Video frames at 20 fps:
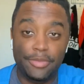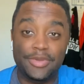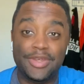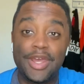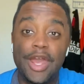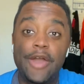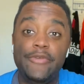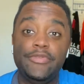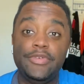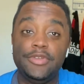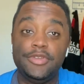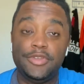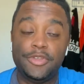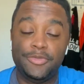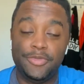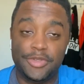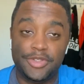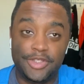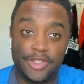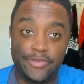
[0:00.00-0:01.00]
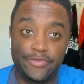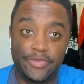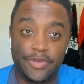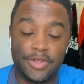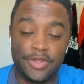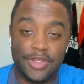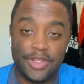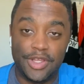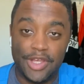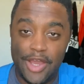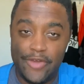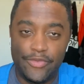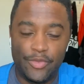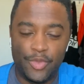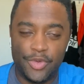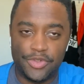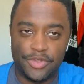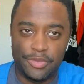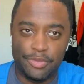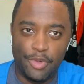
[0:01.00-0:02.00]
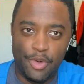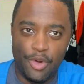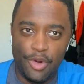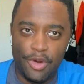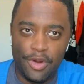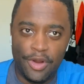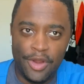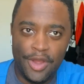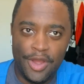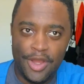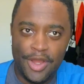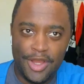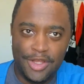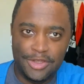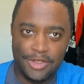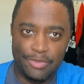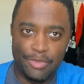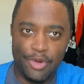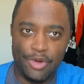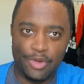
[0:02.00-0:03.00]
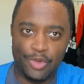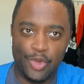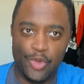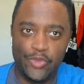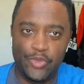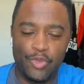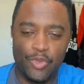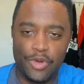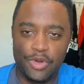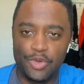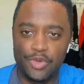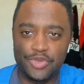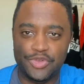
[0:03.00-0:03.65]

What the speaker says: Kevin specifically. Kevin was the more goofy one who was